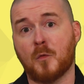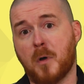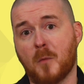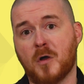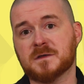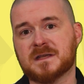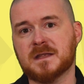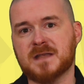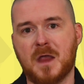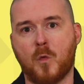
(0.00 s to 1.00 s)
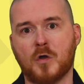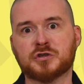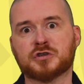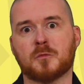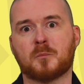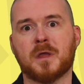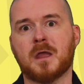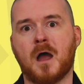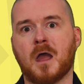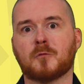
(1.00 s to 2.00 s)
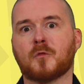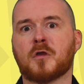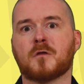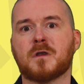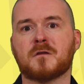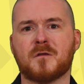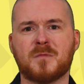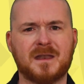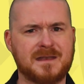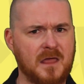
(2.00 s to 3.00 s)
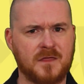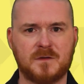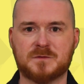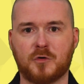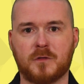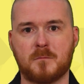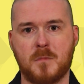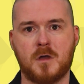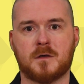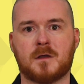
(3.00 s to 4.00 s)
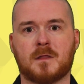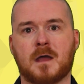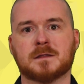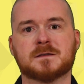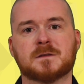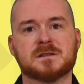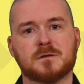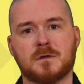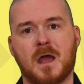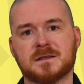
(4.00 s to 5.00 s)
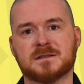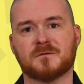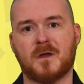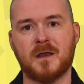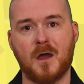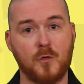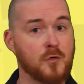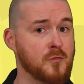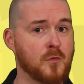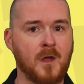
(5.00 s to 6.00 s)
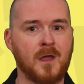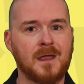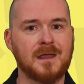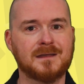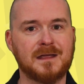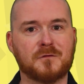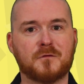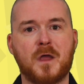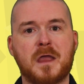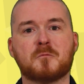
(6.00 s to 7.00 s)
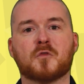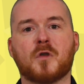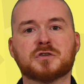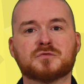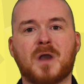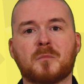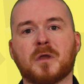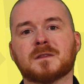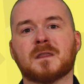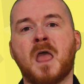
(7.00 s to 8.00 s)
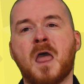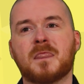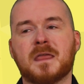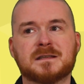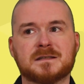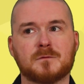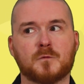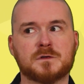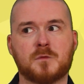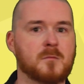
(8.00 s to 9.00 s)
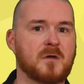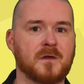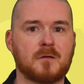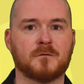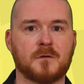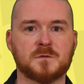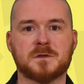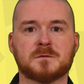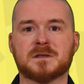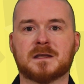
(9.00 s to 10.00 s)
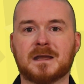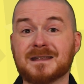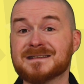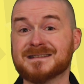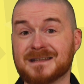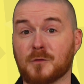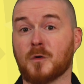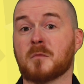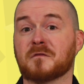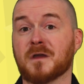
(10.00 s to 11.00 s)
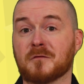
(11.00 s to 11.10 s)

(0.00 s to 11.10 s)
Bob Hoskins, a washed-up PI recovering from the death of his brother murdered at the hands of a toon, has to find out who indeed framed Roger Rabbit. This was one of my favourite films when I was a kid, still one of my